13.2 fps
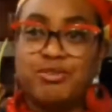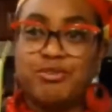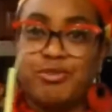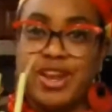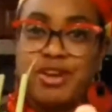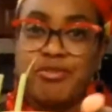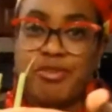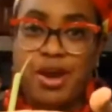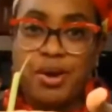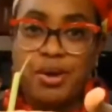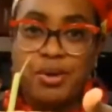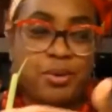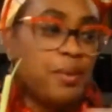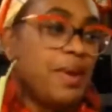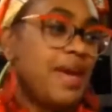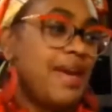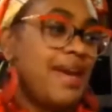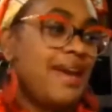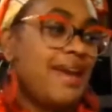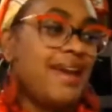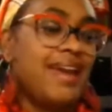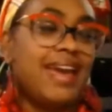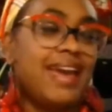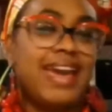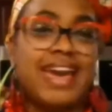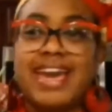regrow,
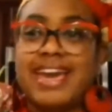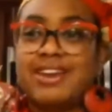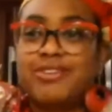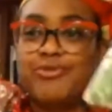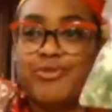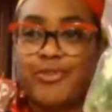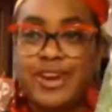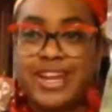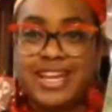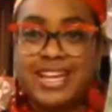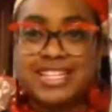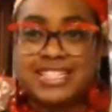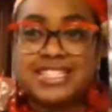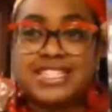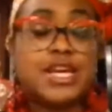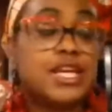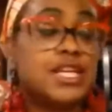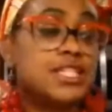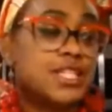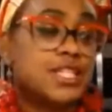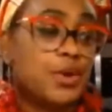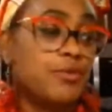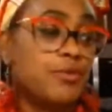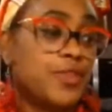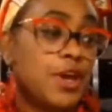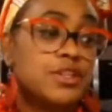and freeze. So,
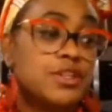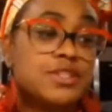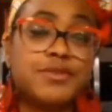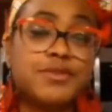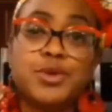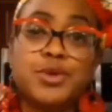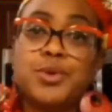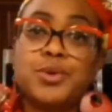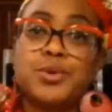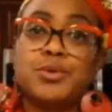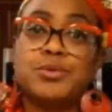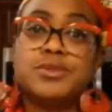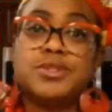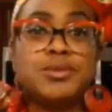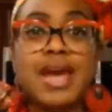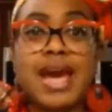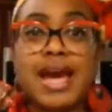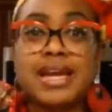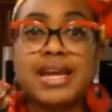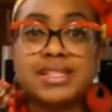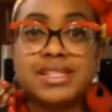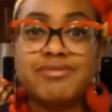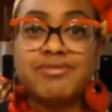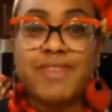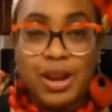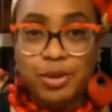for those of you who do not
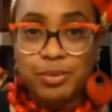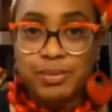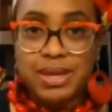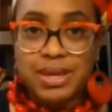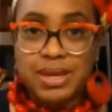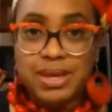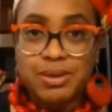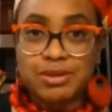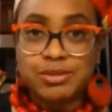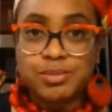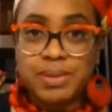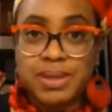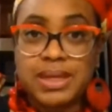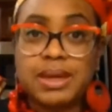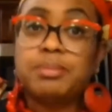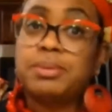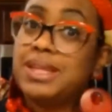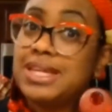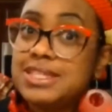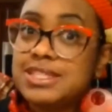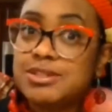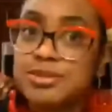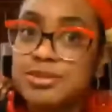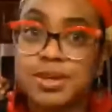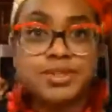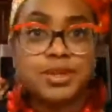follow me on social media, please do
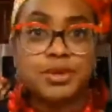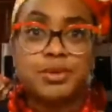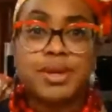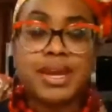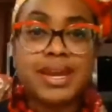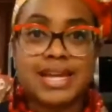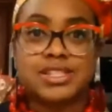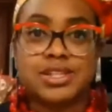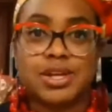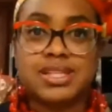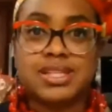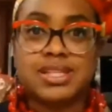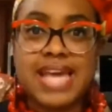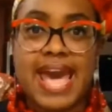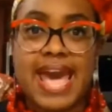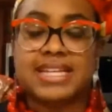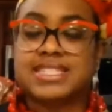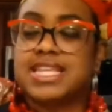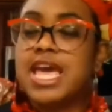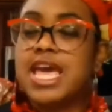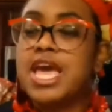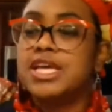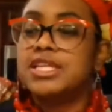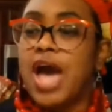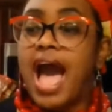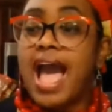so you can catch all these hacks.
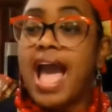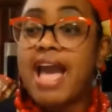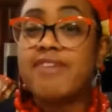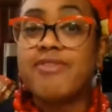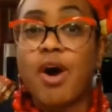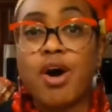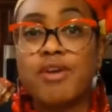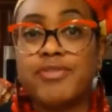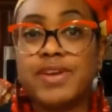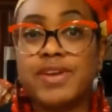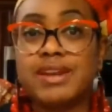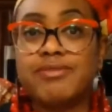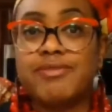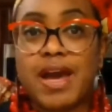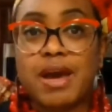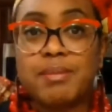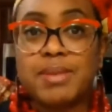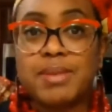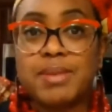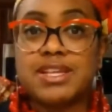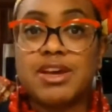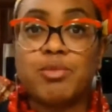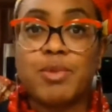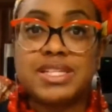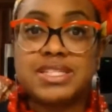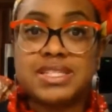So, I have often found myself
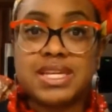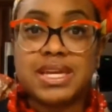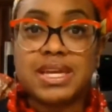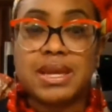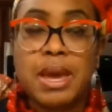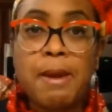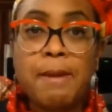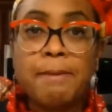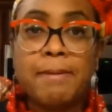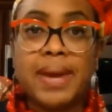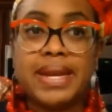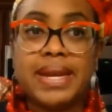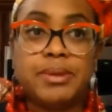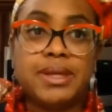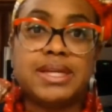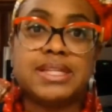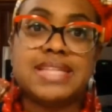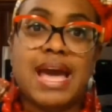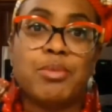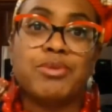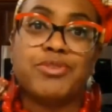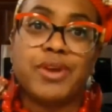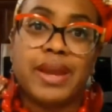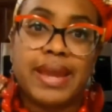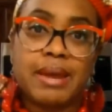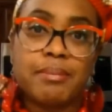wasting money because I would
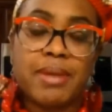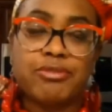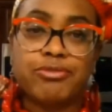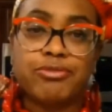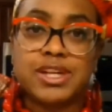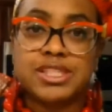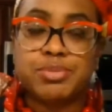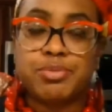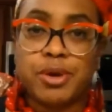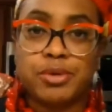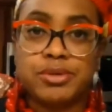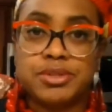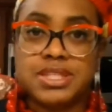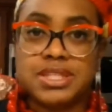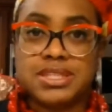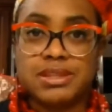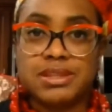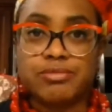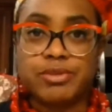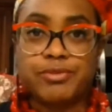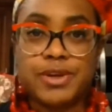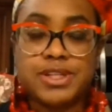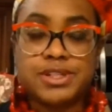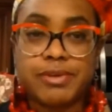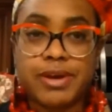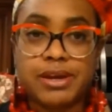forget my fresh produce is in the
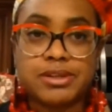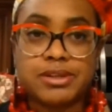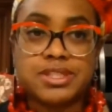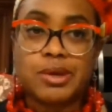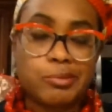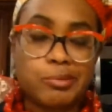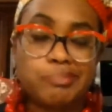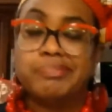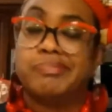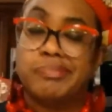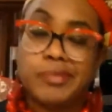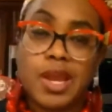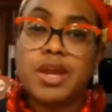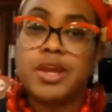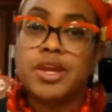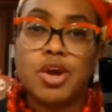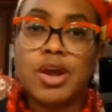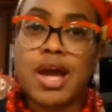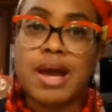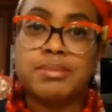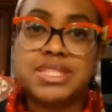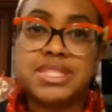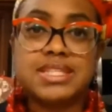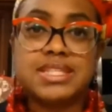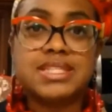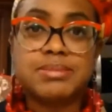refrigerator. So, common
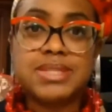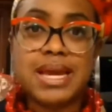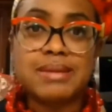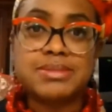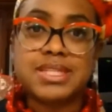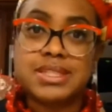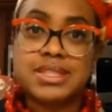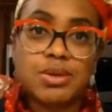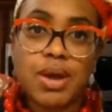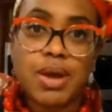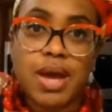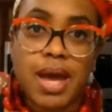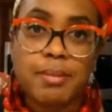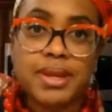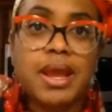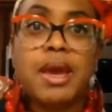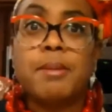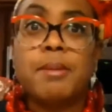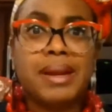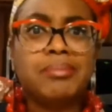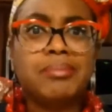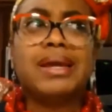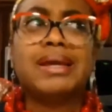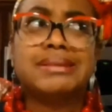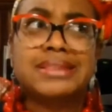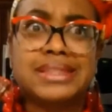sense sometimes isn't so common, but I'm
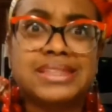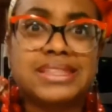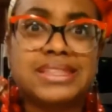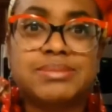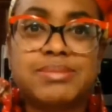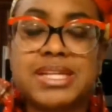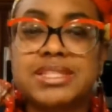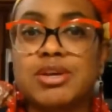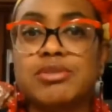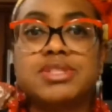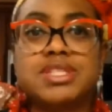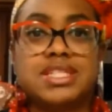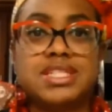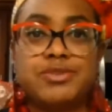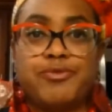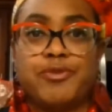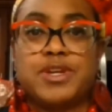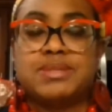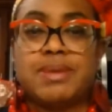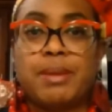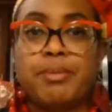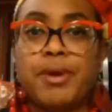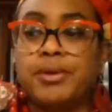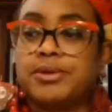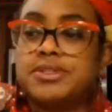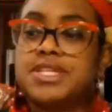like, this just makes total sense to freeze my
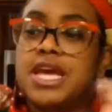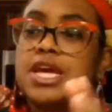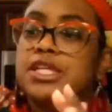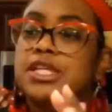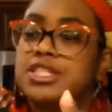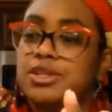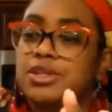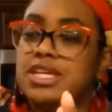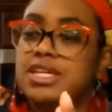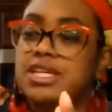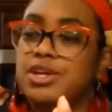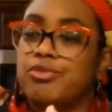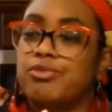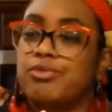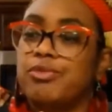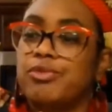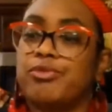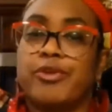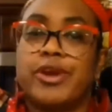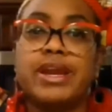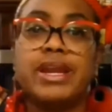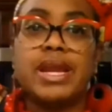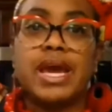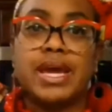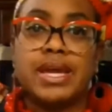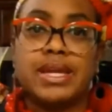produce. So these are green
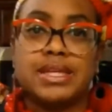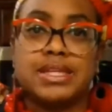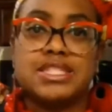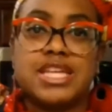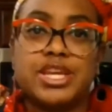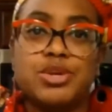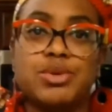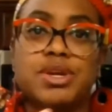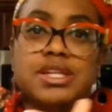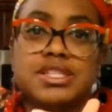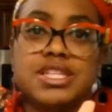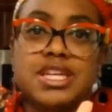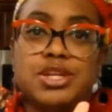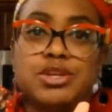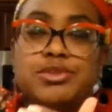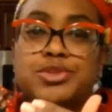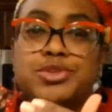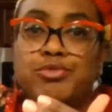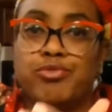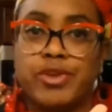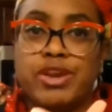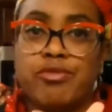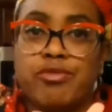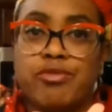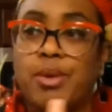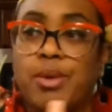onions that you can continue to
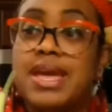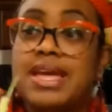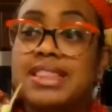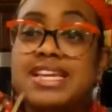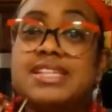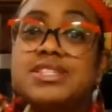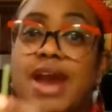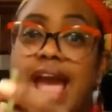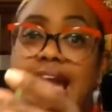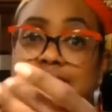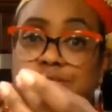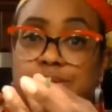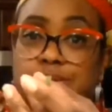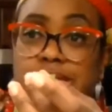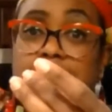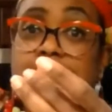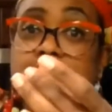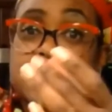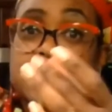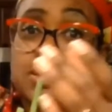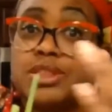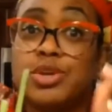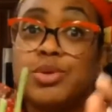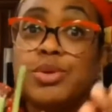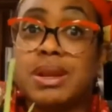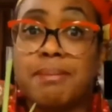regrow. These are actually cut, so
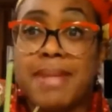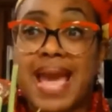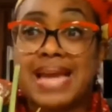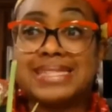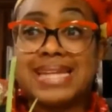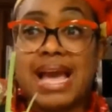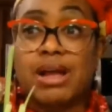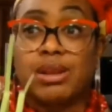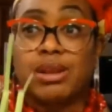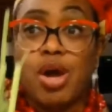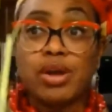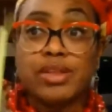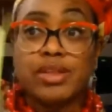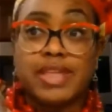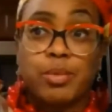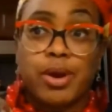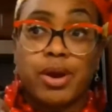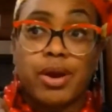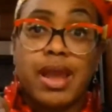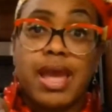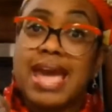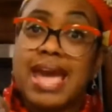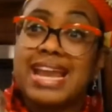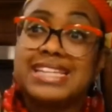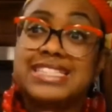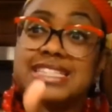you can imagine how long they were.
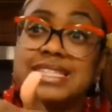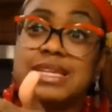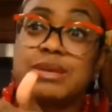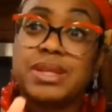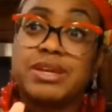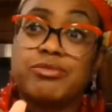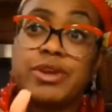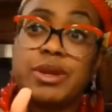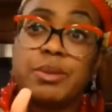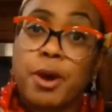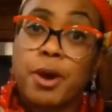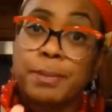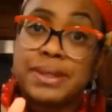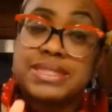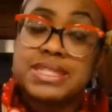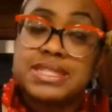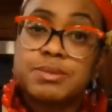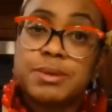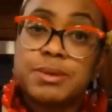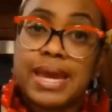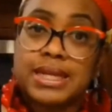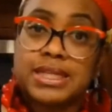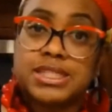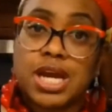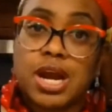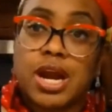And I just simply repurposed the spaghetti
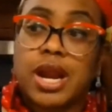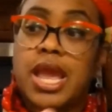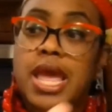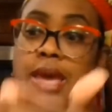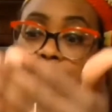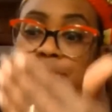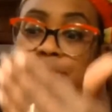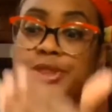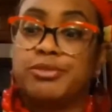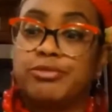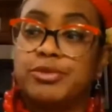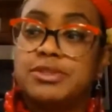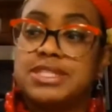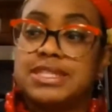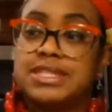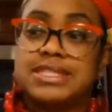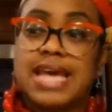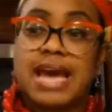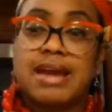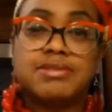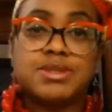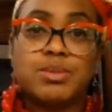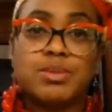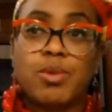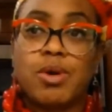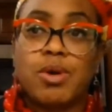jar, put the roots inside of
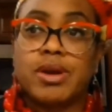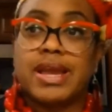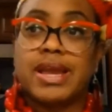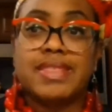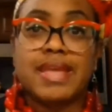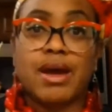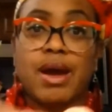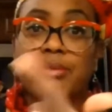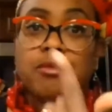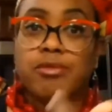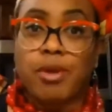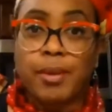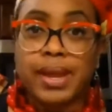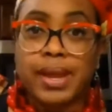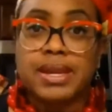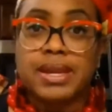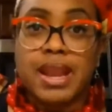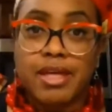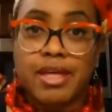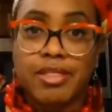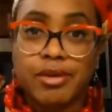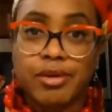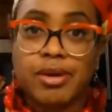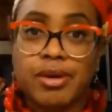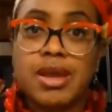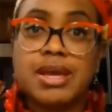some water, and now I'm growing
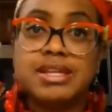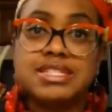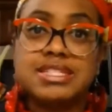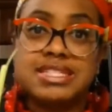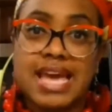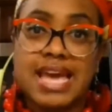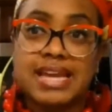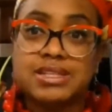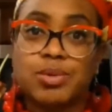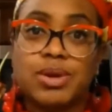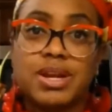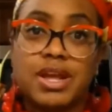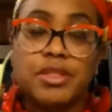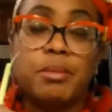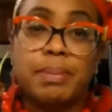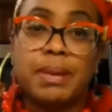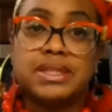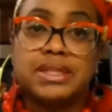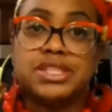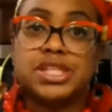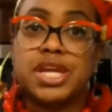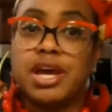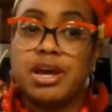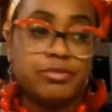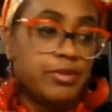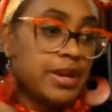another set or another bunch
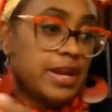of green